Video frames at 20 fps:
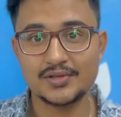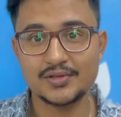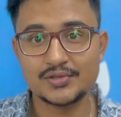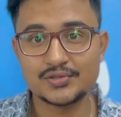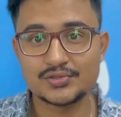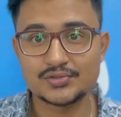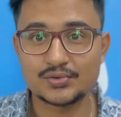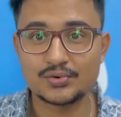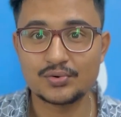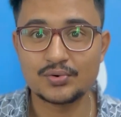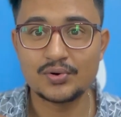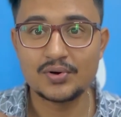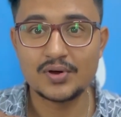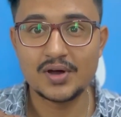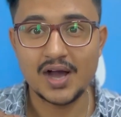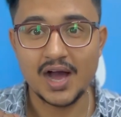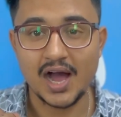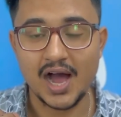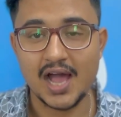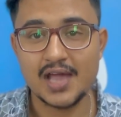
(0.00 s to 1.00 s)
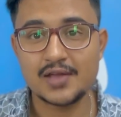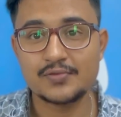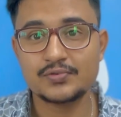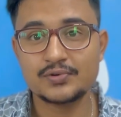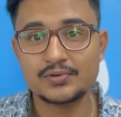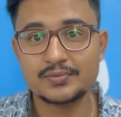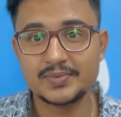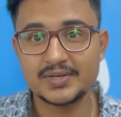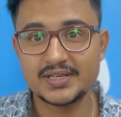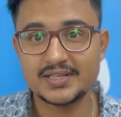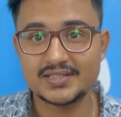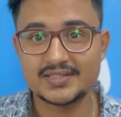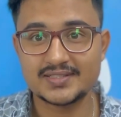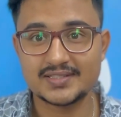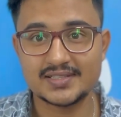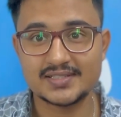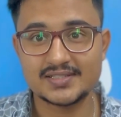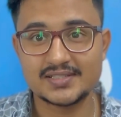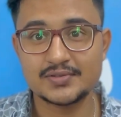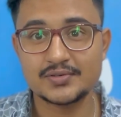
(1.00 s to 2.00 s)
So I would be
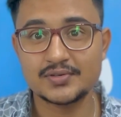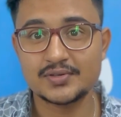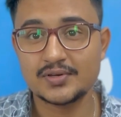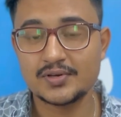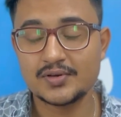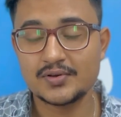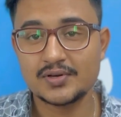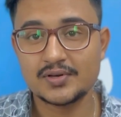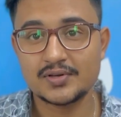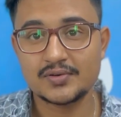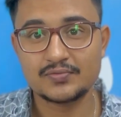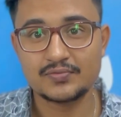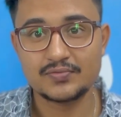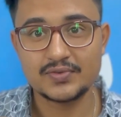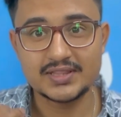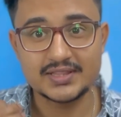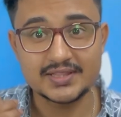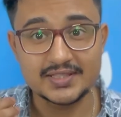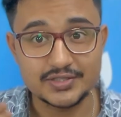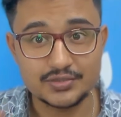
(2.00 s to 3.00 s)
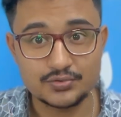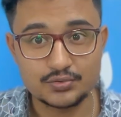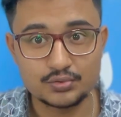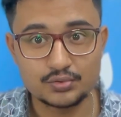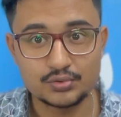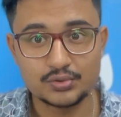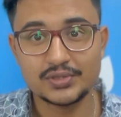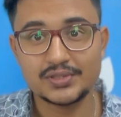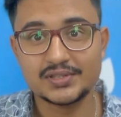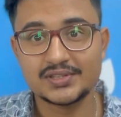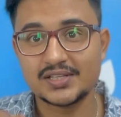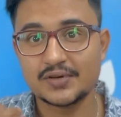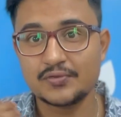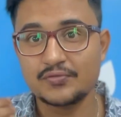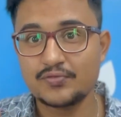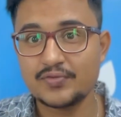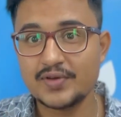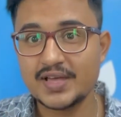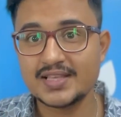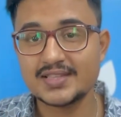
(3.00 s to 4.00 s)
discussing with you the
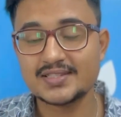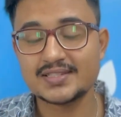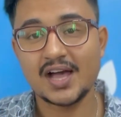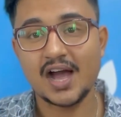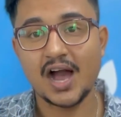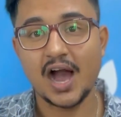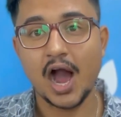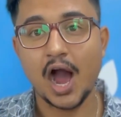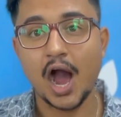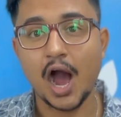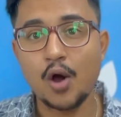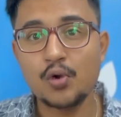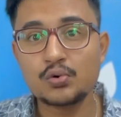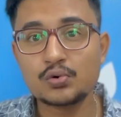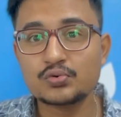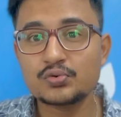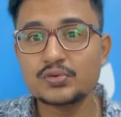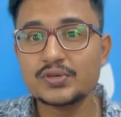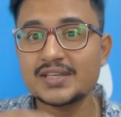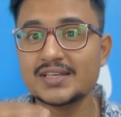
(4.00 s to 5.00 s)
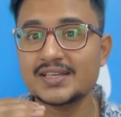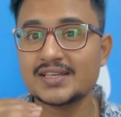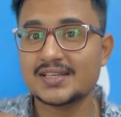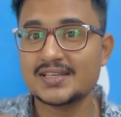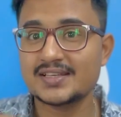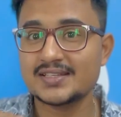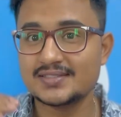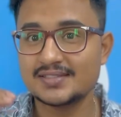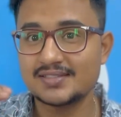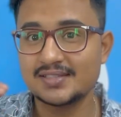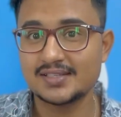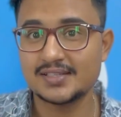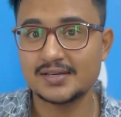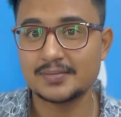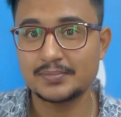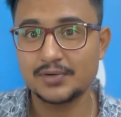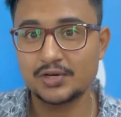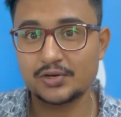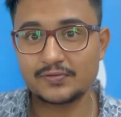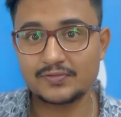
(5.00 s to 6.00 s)
ways how to increase the
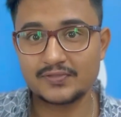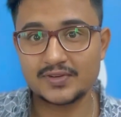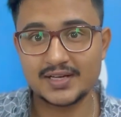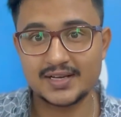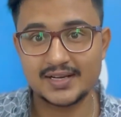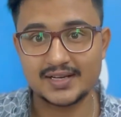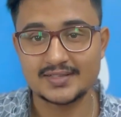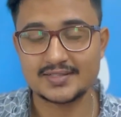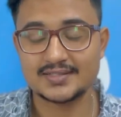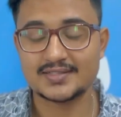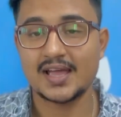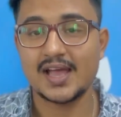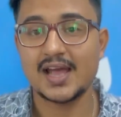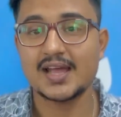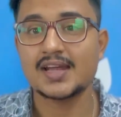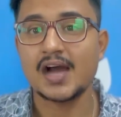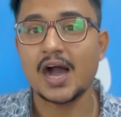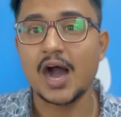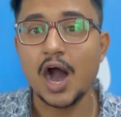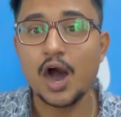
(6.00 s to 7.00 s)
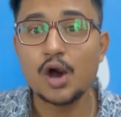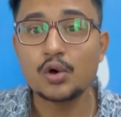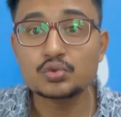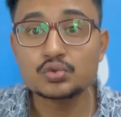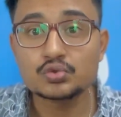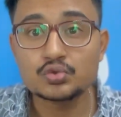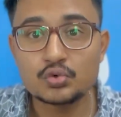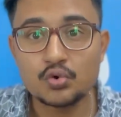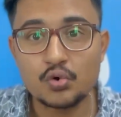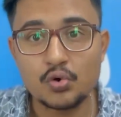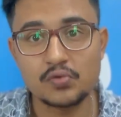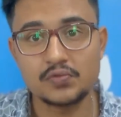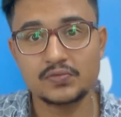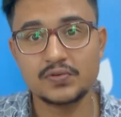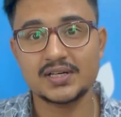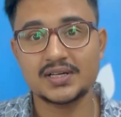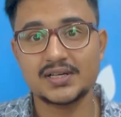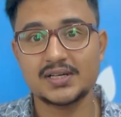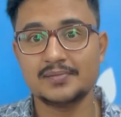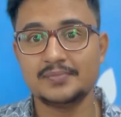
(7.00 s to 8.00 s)
number of corrects and how to
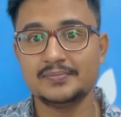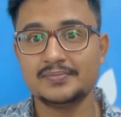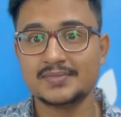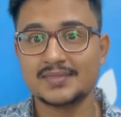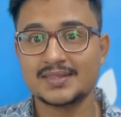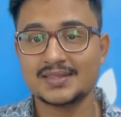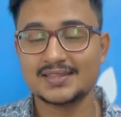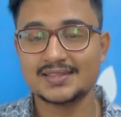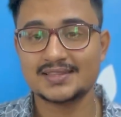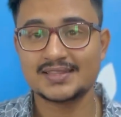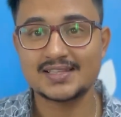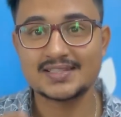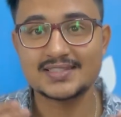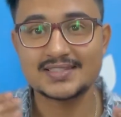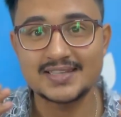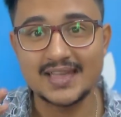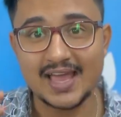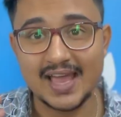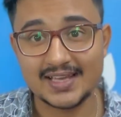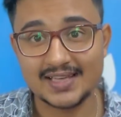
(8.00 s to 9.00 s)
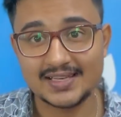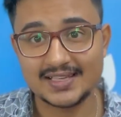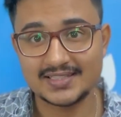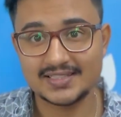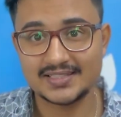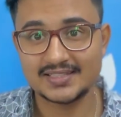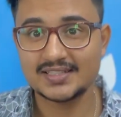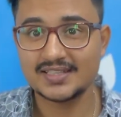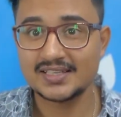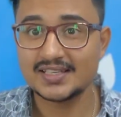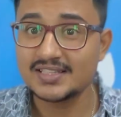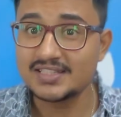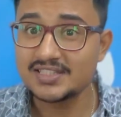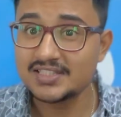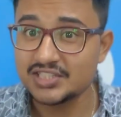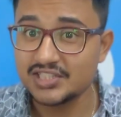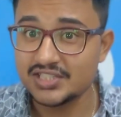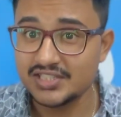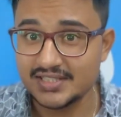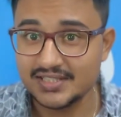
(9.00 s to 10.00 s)
overcome the stagnation in
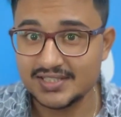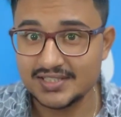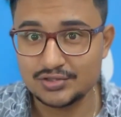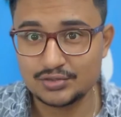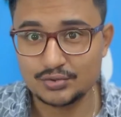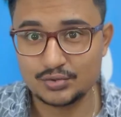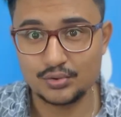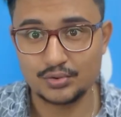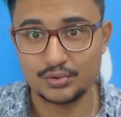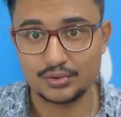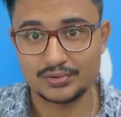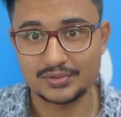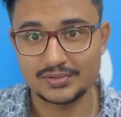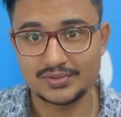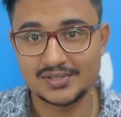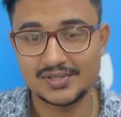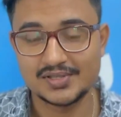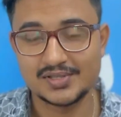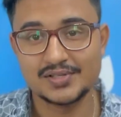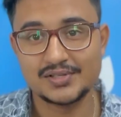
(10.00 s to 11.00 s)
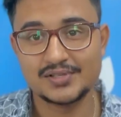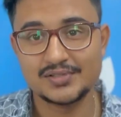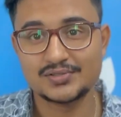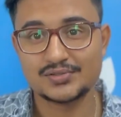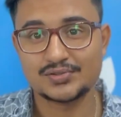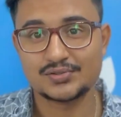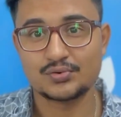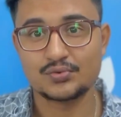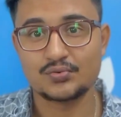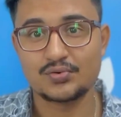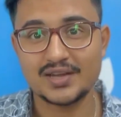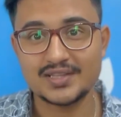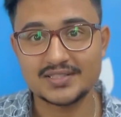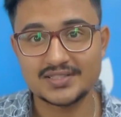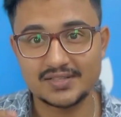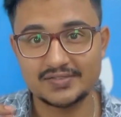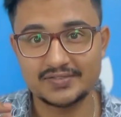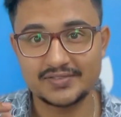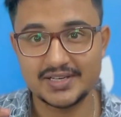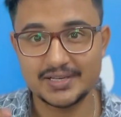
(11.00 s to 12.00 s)
GT score. So watch
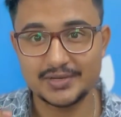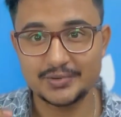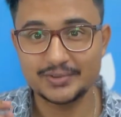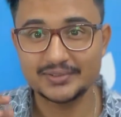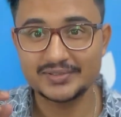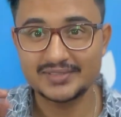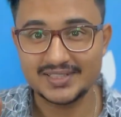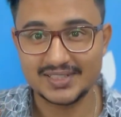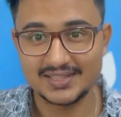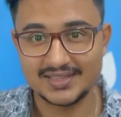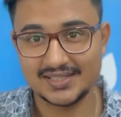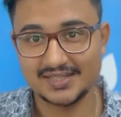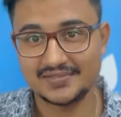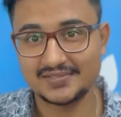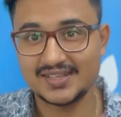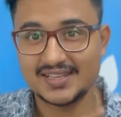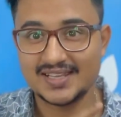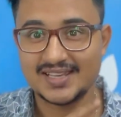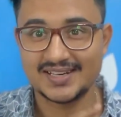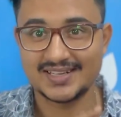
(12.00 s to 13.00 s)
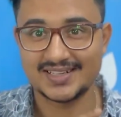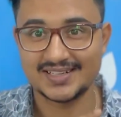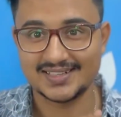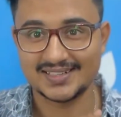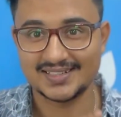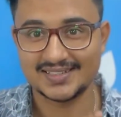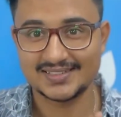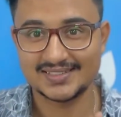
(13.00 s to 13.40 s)
the video till the very end.